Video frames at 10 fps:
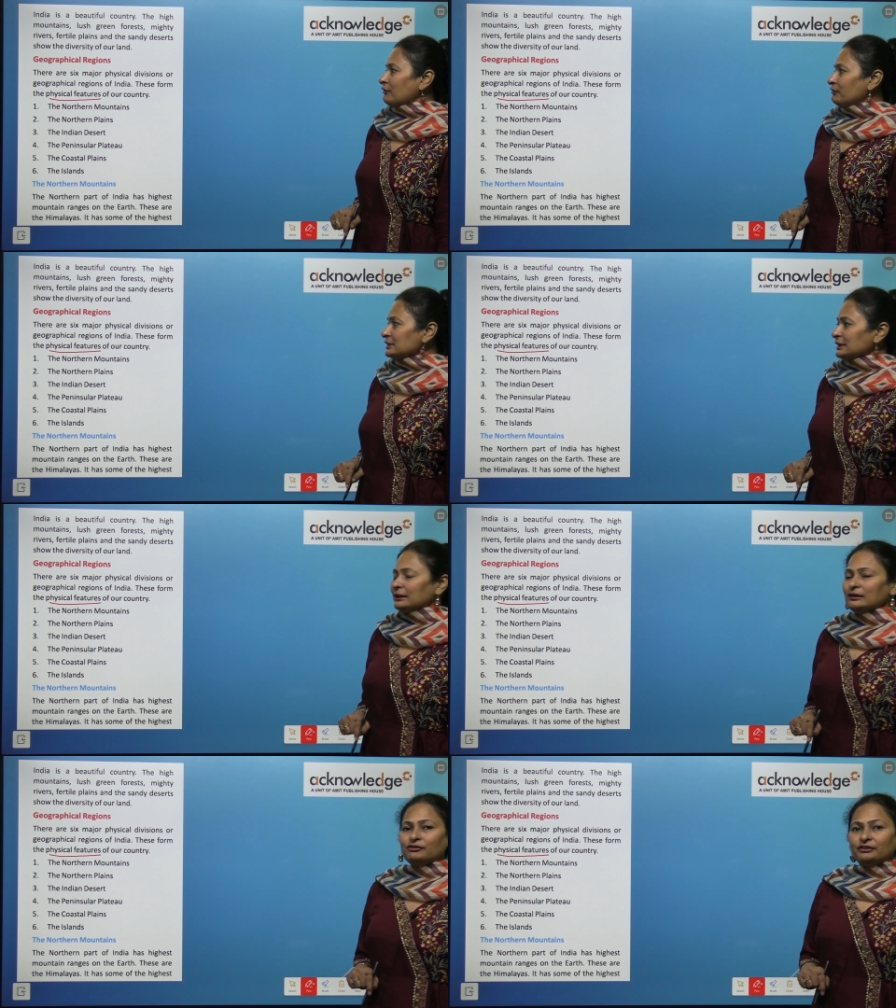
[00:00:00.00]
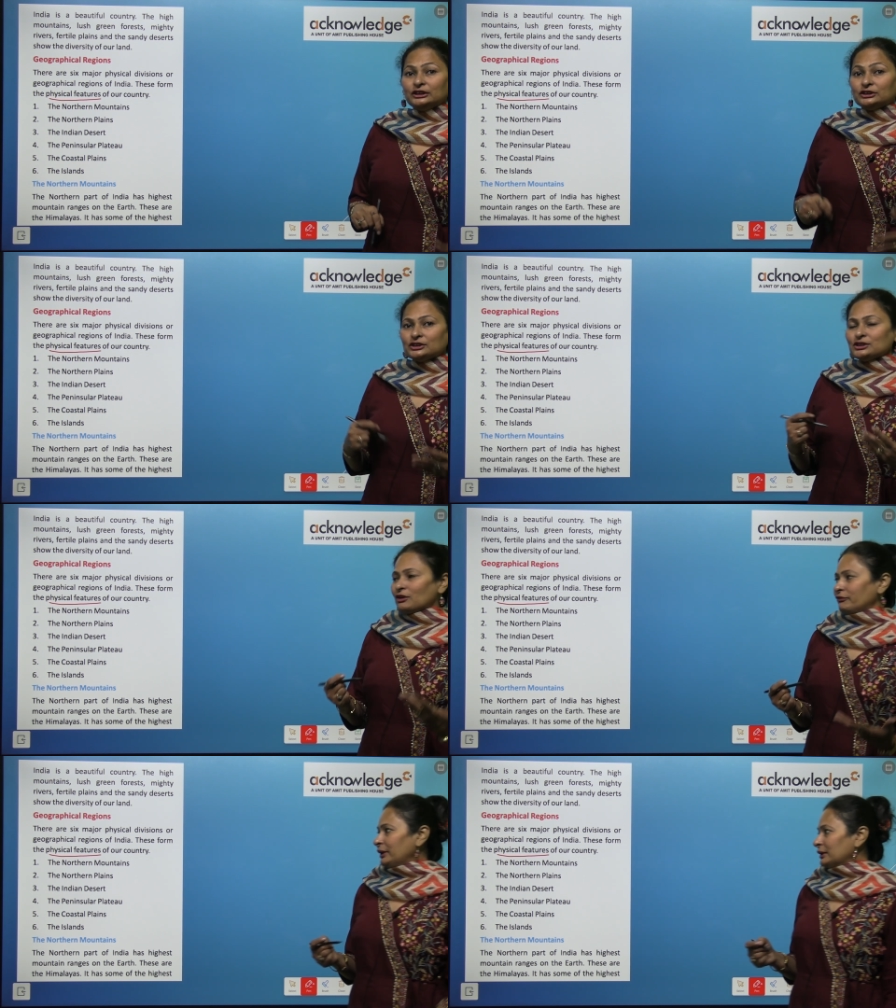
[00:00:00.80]
are physical features
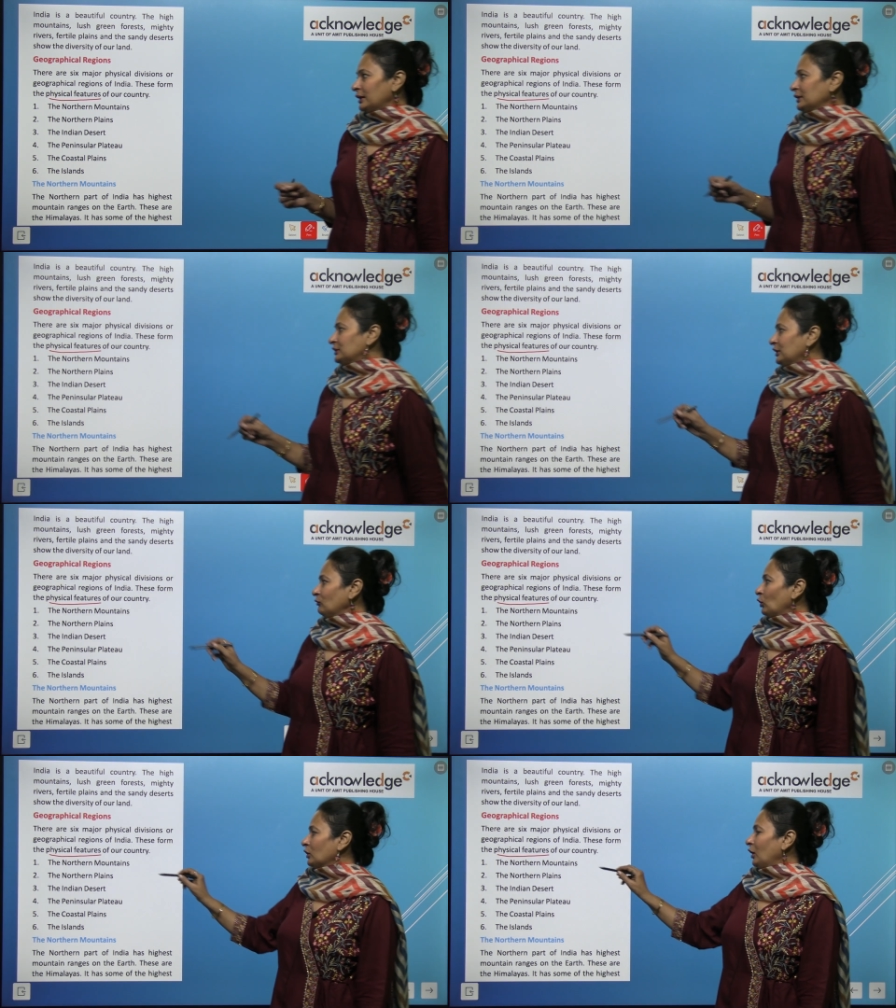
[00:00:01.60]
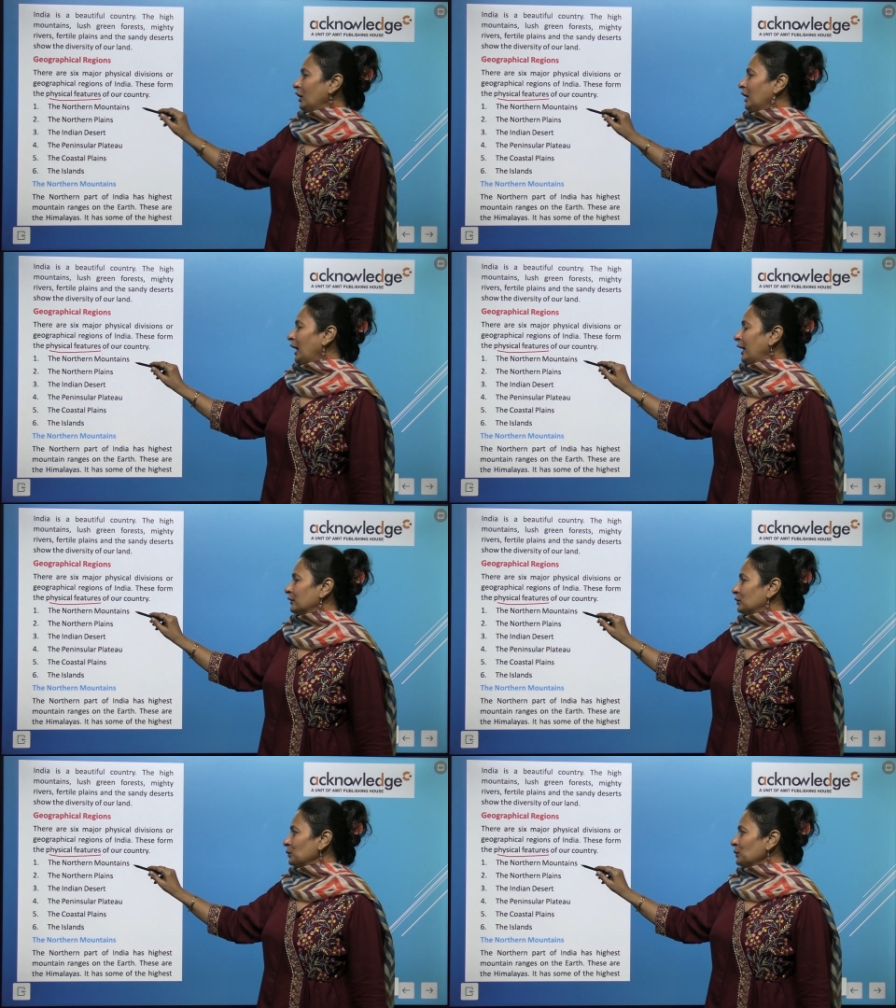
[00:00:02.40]
of our country. What all
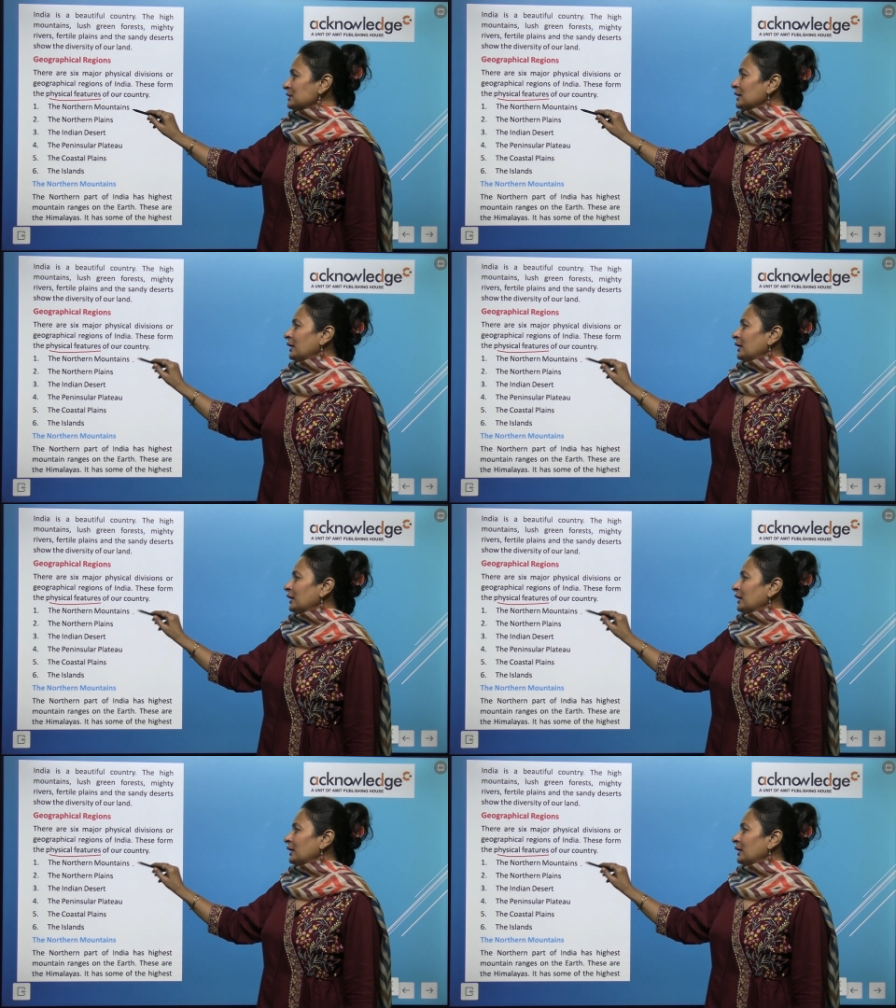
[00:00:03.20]
are those?